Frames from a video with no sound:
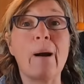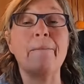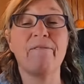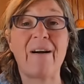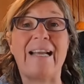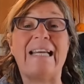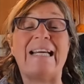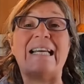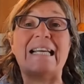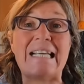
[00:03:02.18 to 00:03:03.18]
I'm finding
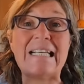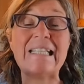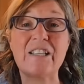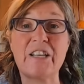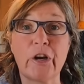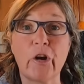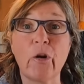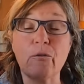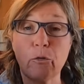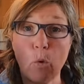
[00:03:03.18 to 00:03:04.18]
it
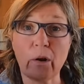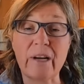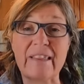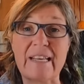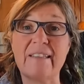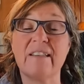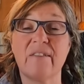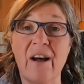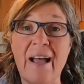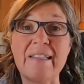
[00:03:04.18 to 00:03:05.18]
easier for these
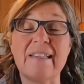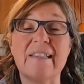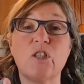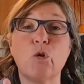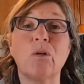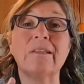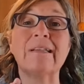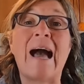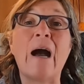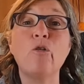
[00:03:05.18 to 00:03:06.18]
devices to
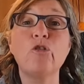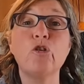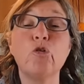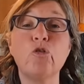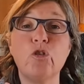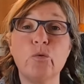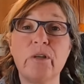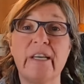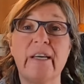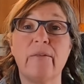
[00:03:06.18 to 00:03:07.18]
allow you to
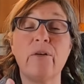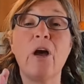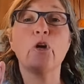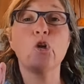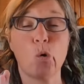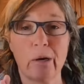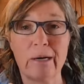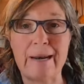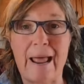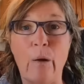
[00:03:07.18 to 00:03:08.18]
give your
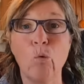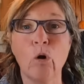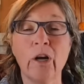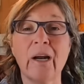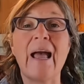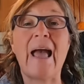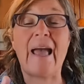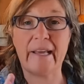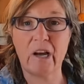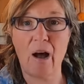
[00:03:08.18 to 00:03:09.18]
network
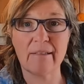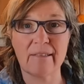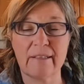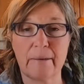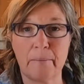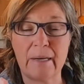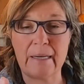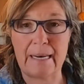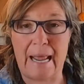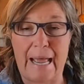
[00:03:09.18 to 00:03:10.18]
a custom
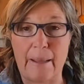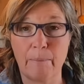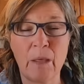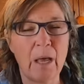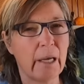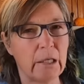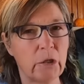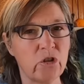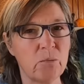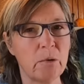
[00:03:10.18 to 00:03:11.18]
name. It
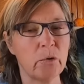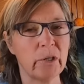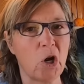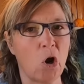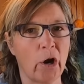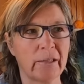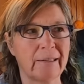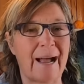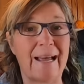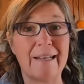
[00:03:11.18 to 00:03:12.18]
used to be really hard
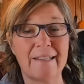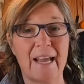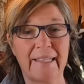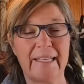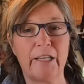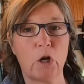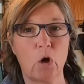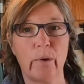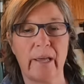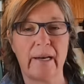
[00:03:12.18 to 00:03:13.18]
and kind of techy to
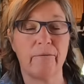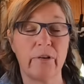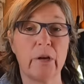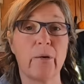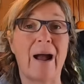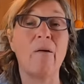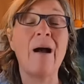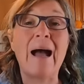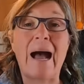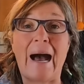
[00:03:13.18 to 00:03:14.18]
go in and figure out
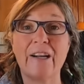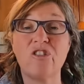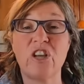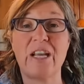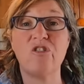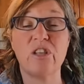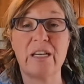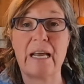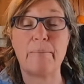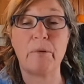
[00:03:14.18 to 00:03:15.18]
how to change the
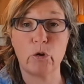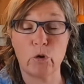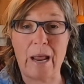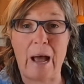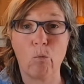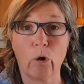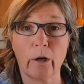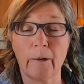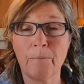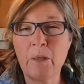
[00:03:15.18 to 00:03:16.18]
name of your
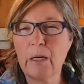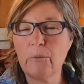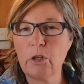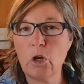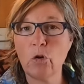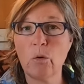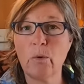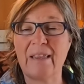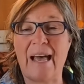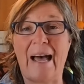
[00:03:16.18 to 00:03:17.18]
network. And if you don't know
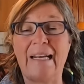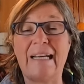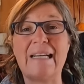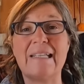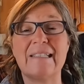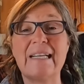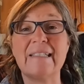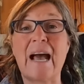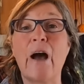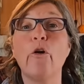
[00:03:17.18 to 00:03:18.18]
what that is,
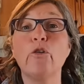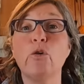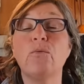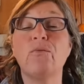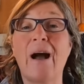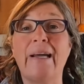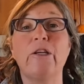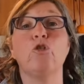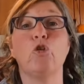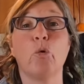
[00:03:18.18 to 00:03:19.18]
it's how you
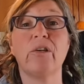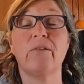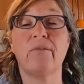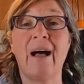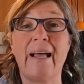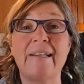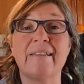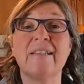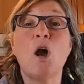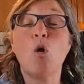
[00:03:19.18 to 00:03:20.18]
find your
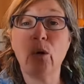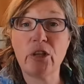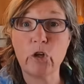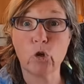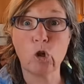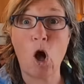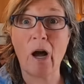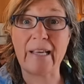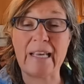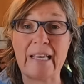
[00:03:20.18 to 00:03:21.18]
device when you're
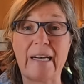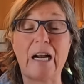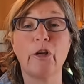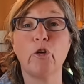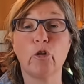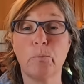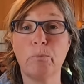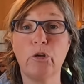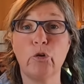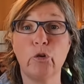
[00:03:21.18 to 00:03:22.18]
logging in on your
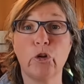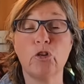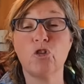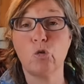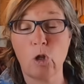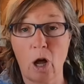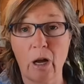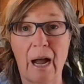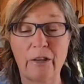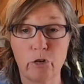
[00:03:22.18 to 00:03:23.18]
computer to
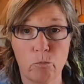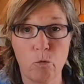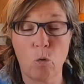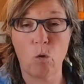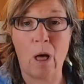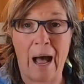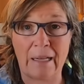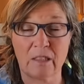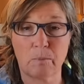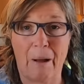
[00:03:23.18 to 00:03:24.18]
log on to your mobile
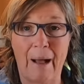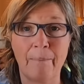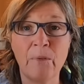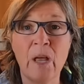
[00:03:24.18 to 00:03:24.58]
hotspot.